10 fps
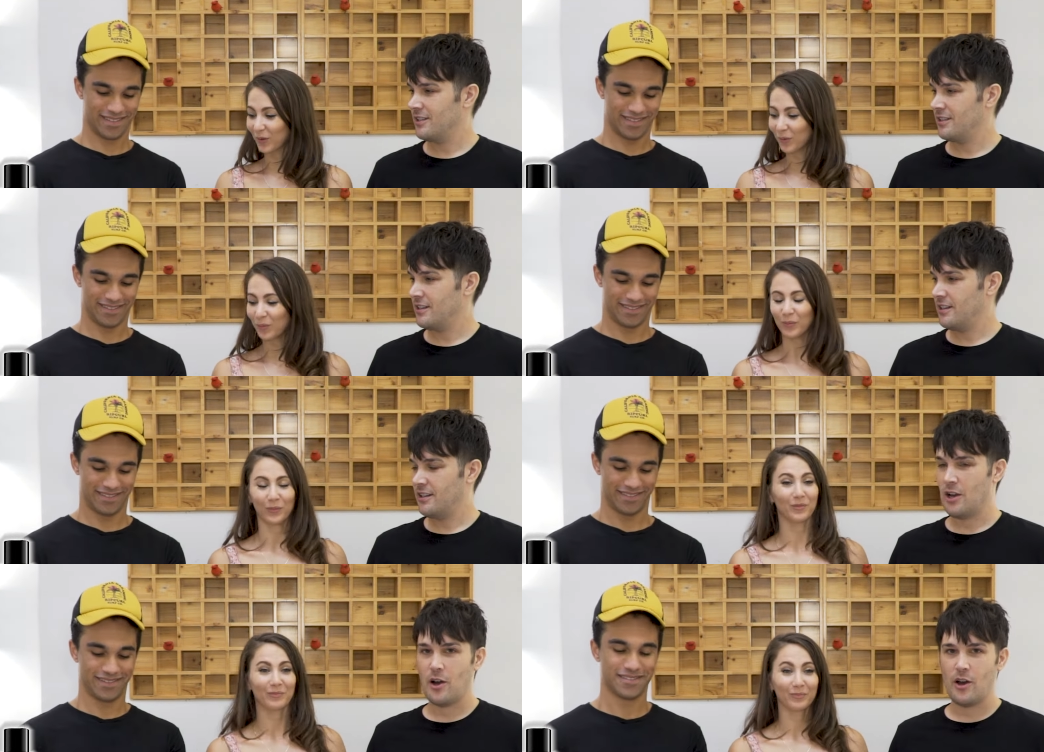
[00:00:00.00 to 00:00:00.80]

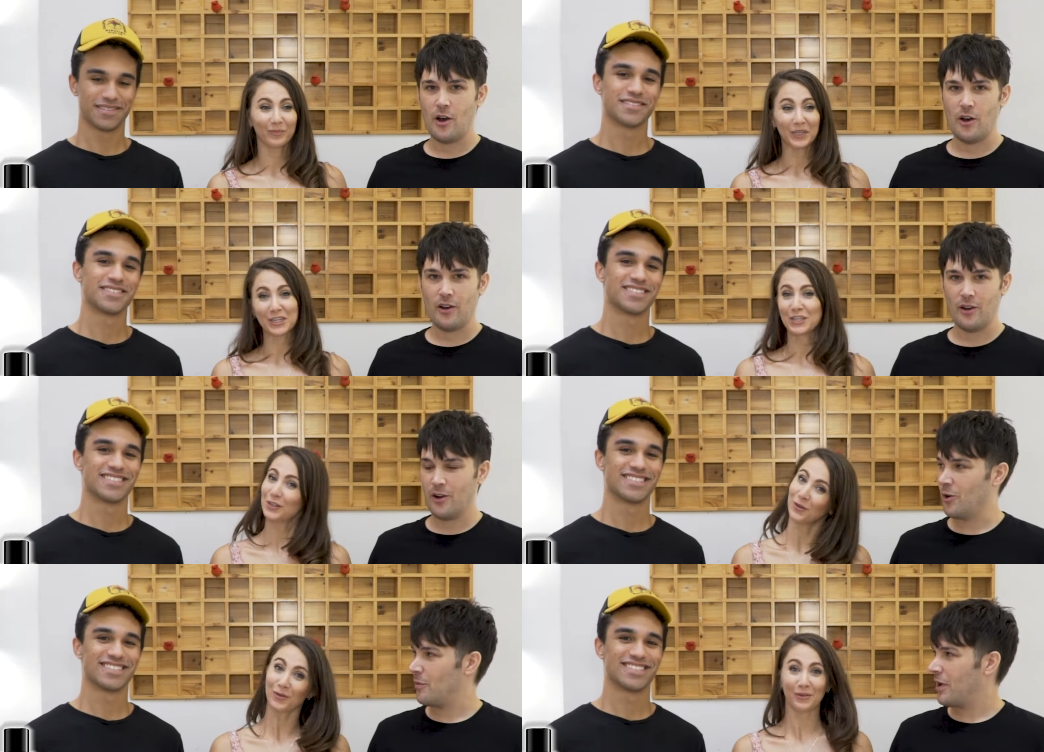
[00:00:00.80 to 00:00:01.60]

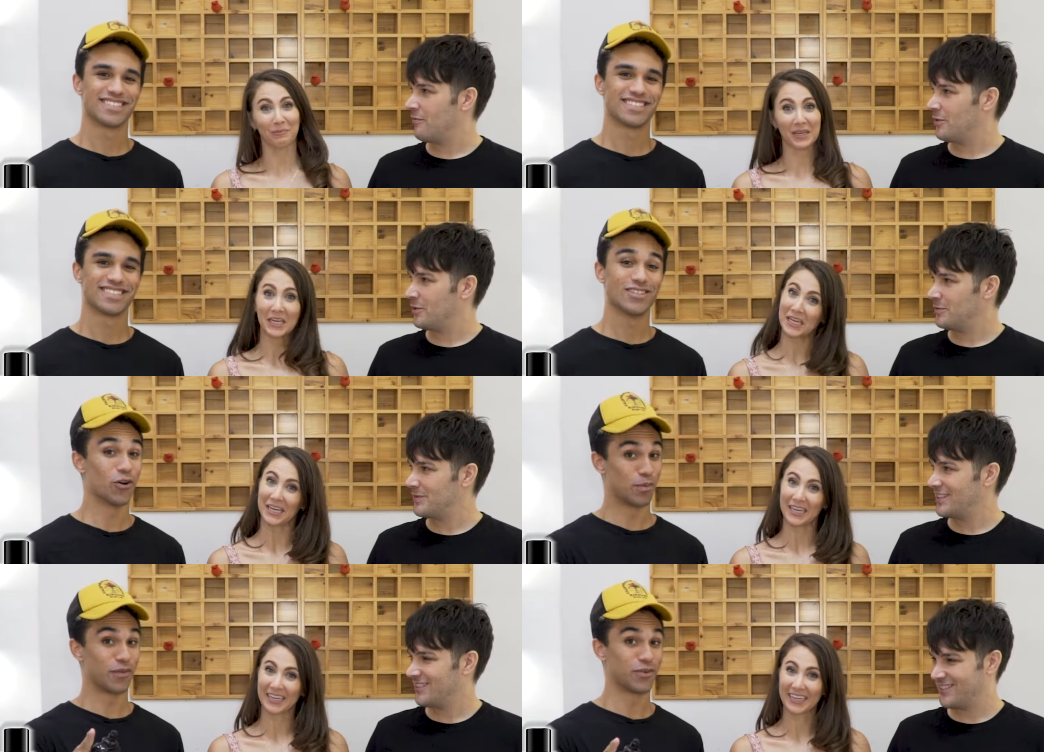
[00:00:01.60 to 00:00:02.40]
Speaker 1: Oh. Eau de parfum.
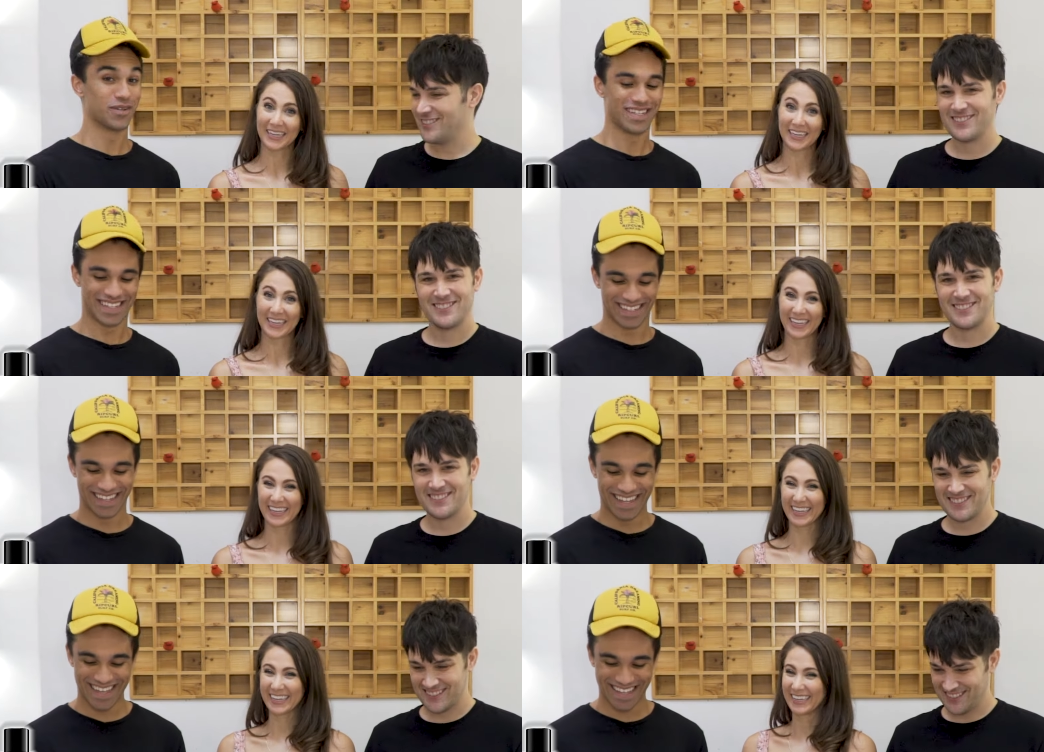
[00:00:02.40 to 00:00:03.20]
Eau de parfum,
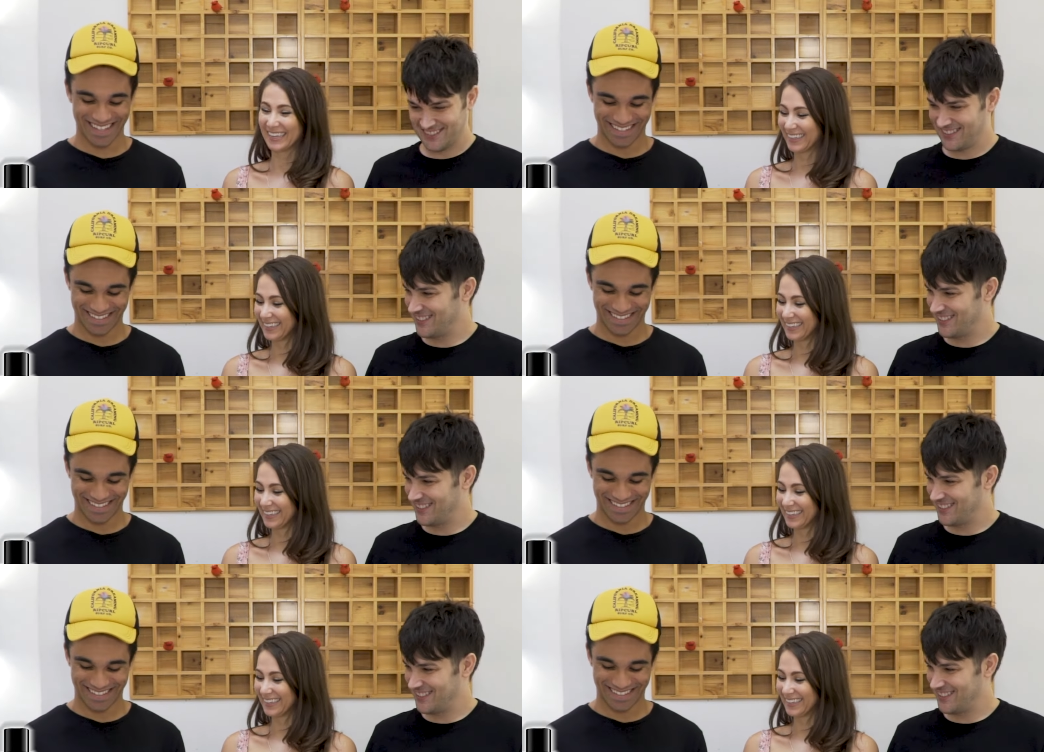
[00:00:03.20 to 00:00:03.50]
yeah.